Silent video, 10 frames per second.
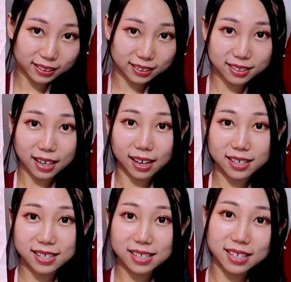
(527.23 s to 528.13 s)
the
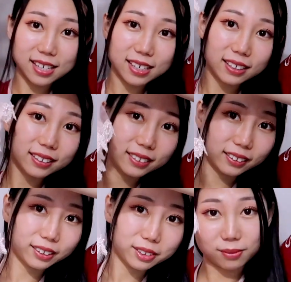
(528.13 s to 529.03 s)
size it is.
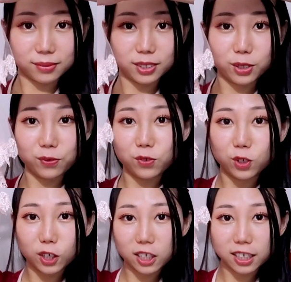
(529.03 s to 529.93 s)

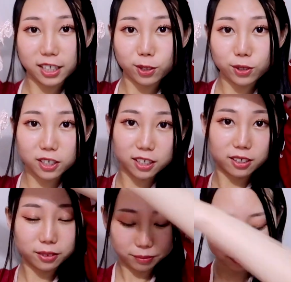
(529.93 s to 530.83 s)
For little girl,